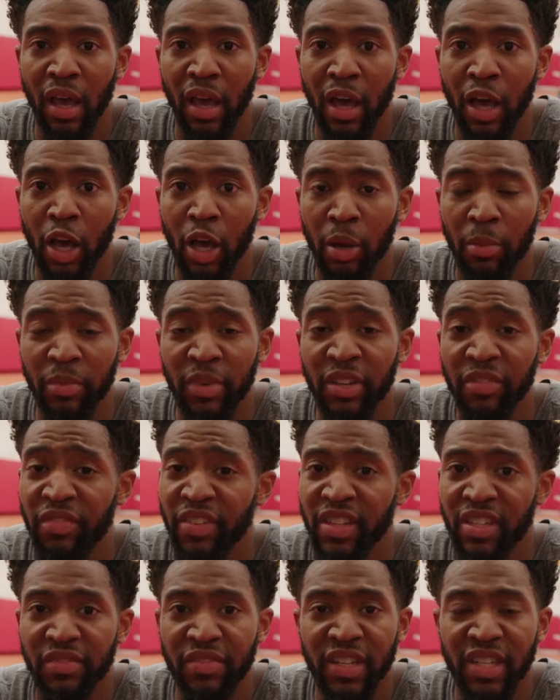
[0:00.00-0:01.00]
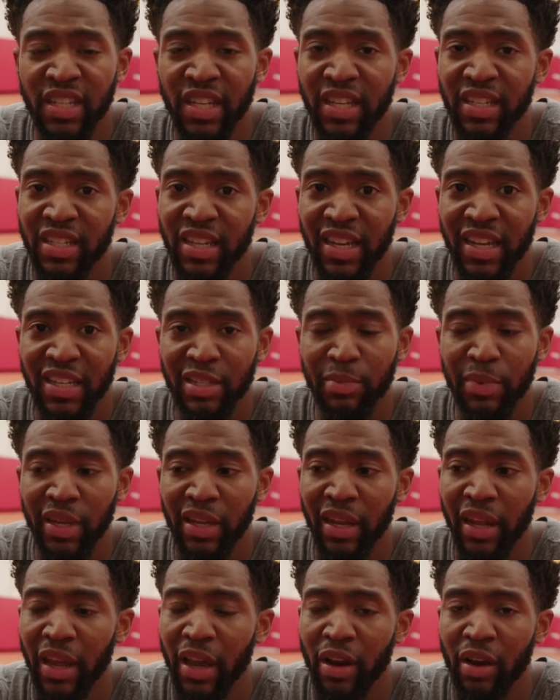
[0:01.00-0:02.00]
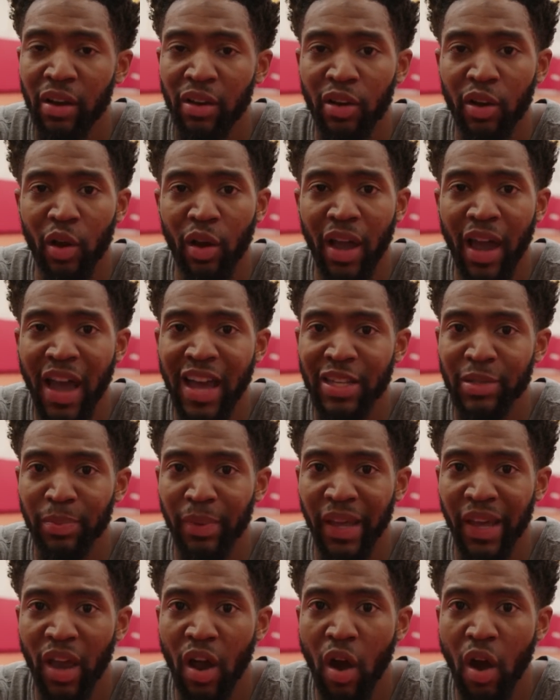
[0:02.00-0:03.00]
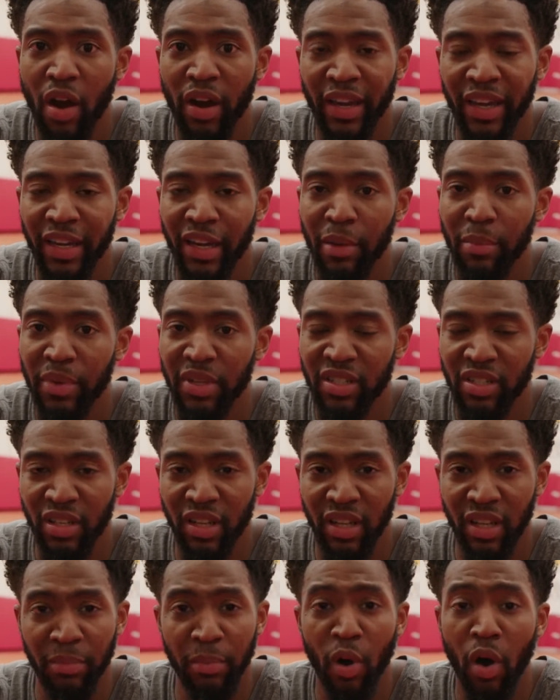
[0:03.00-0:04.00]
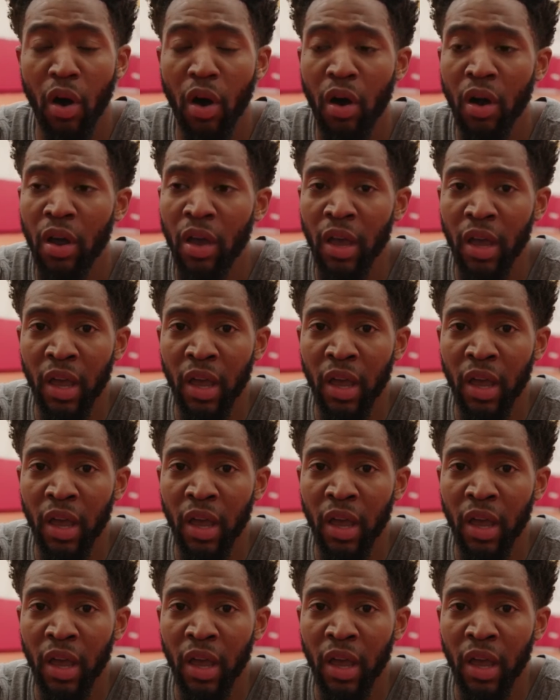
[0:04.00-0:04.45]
Um, defensive intensity has been there. You know, guys playing hard, getting up into the ball,